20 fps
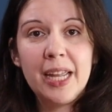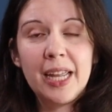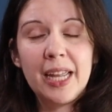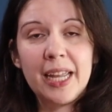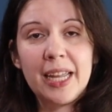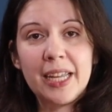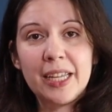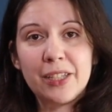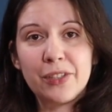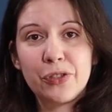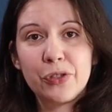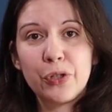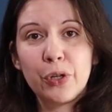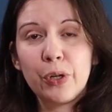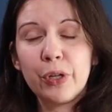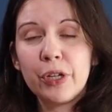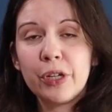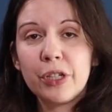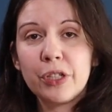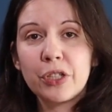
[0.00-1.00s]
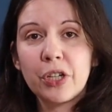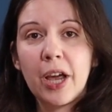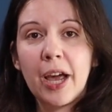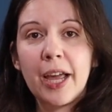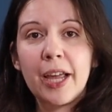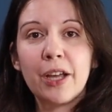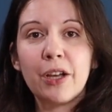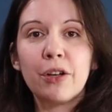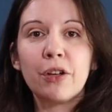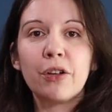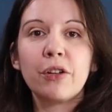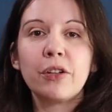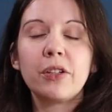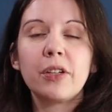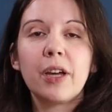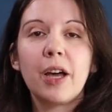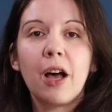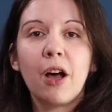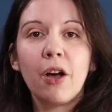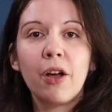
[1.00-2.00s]
is show your child
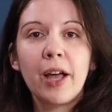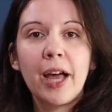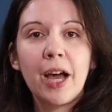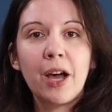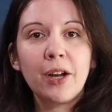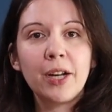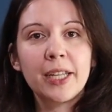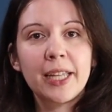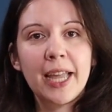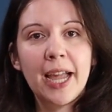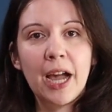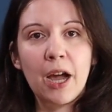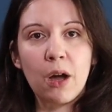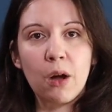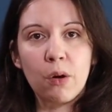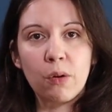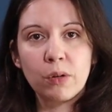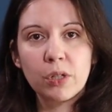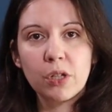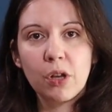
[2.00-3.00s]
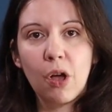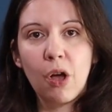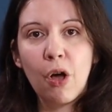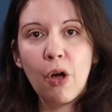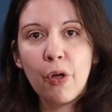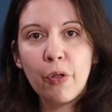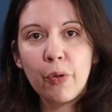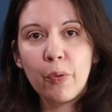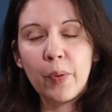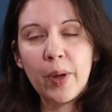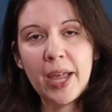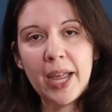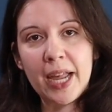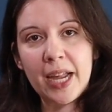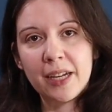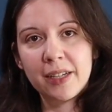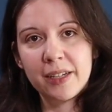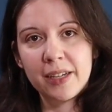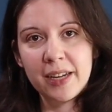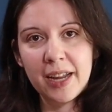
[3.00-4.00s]
how to count all the way to